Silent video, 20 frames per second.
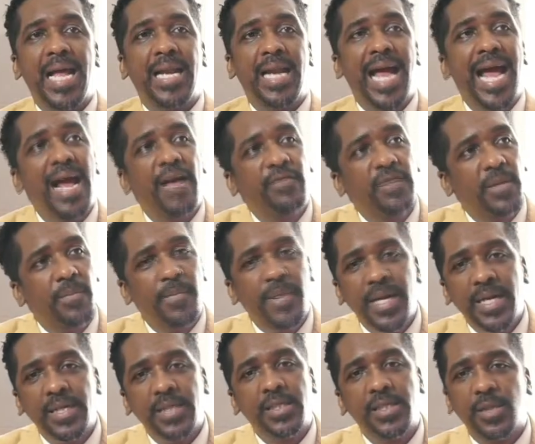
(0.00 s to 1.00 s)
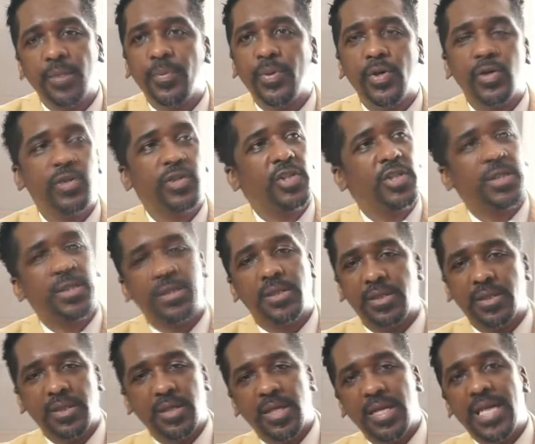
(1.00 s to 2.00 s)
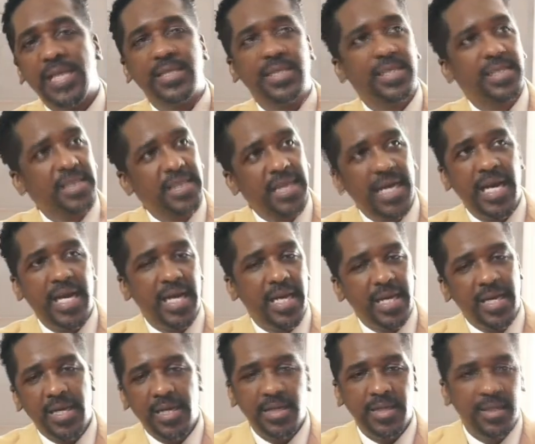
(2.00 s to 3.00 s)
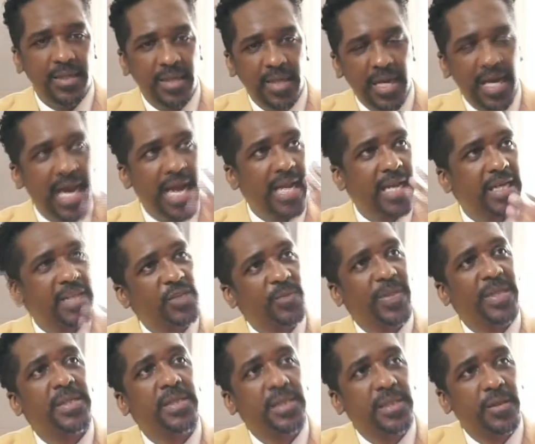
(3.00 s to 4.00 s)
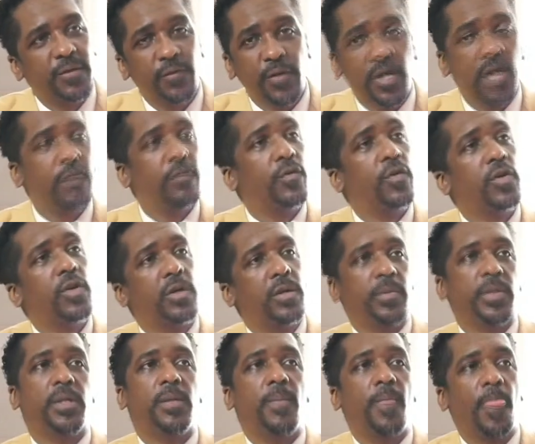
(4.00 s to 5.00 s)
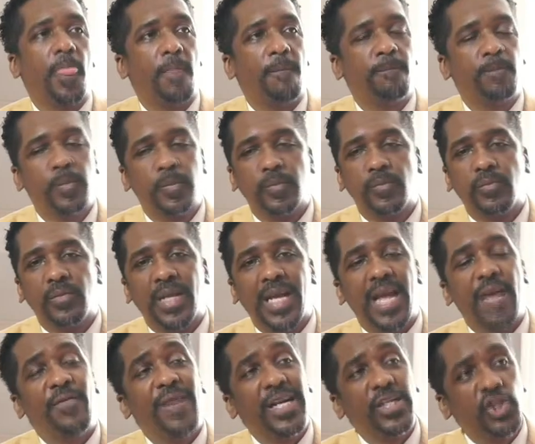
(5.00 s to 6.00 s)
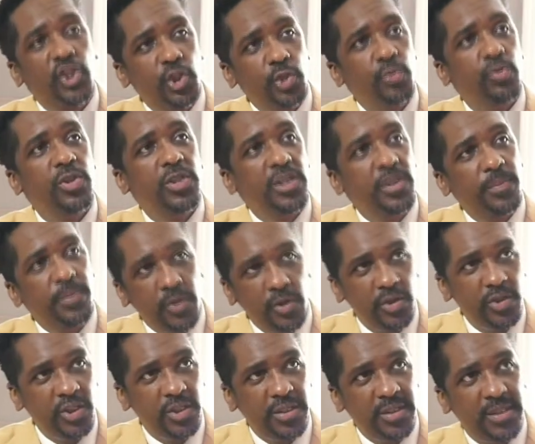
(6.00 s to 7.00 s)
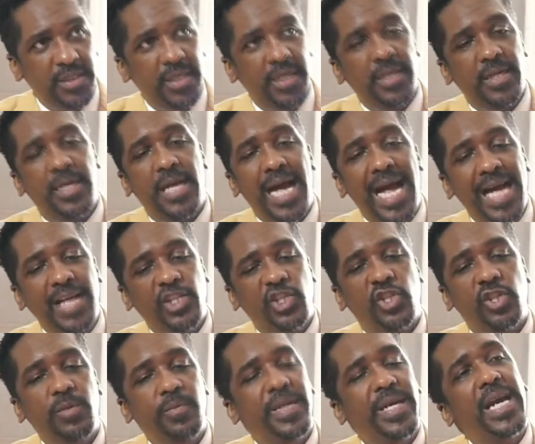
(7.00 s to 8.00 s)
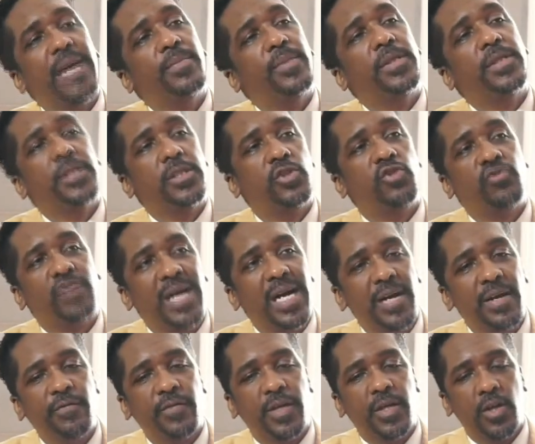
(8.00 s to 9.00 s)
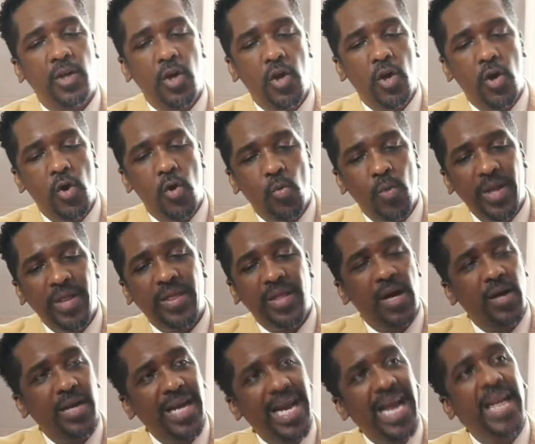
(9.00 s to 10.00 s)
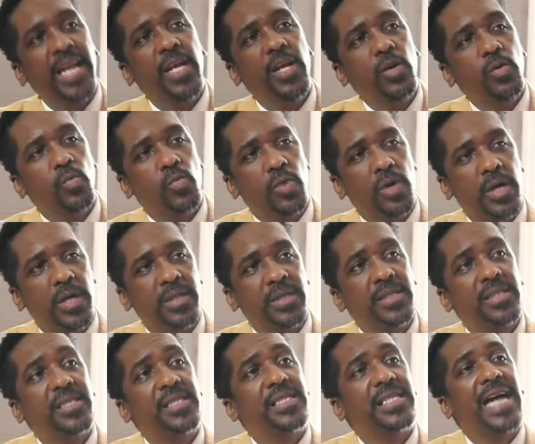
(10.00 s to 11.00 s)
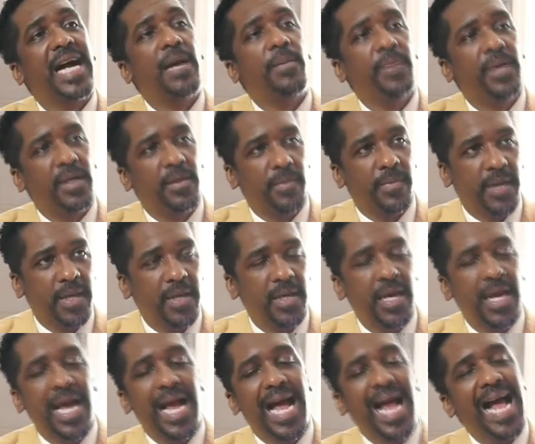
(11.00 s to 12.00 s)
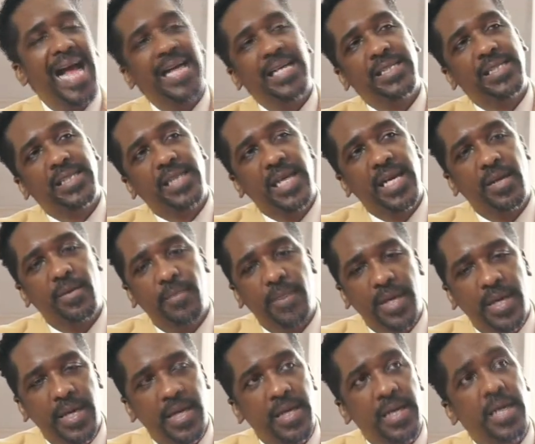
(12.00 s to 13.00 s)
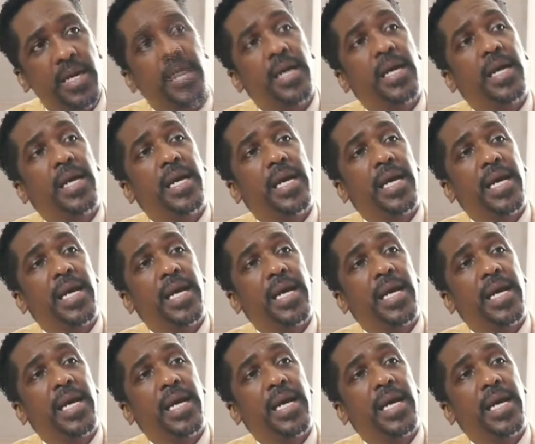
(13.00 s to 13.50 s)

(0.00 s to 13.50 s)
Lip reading: and have the means to purchase, let's say, an expensive convertible. If I choose to purchase it, I should be able to drive it without anyone stopping me, asking me,